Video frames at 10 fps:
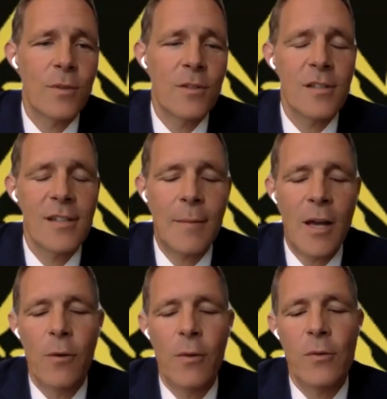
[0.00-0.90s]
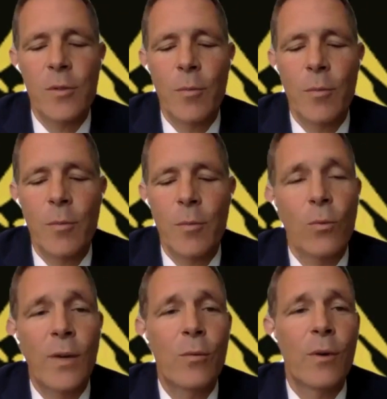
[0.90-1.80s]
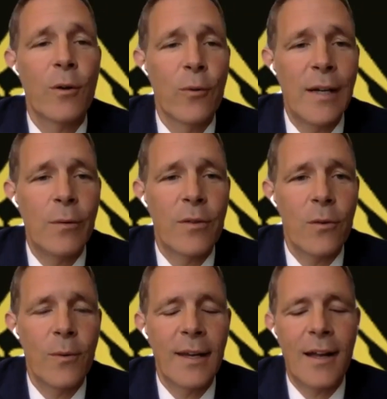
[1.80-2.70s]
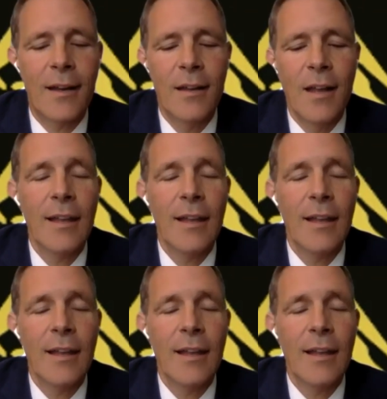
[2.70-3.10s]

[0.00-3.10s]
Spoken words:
which just came out with its report last week, would agree with you, Egon.